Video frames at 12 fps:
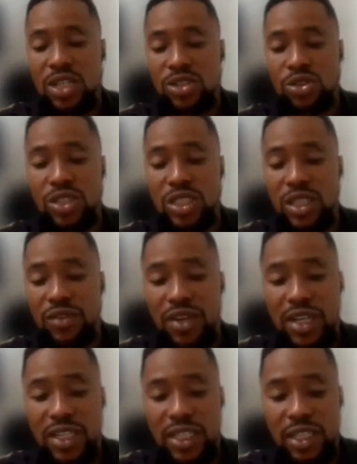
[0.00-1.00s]
So this is a
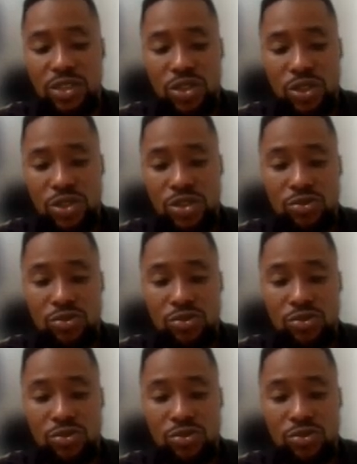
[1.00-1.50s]
very dangerous